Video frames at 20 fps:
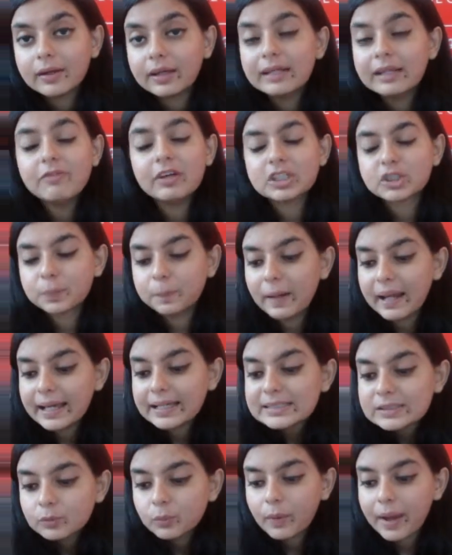in which
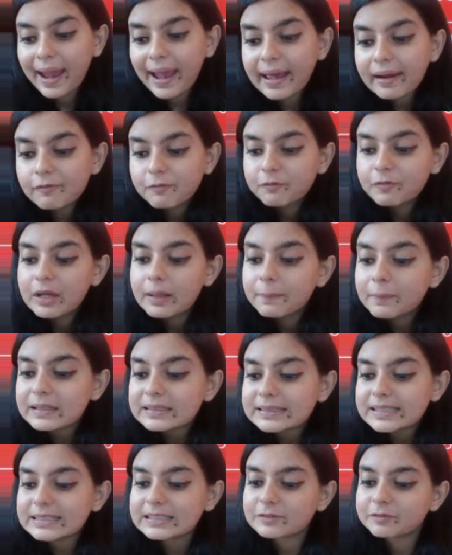place
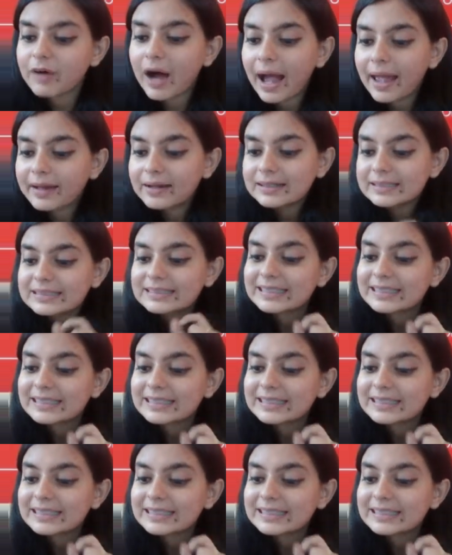Phoebus' fire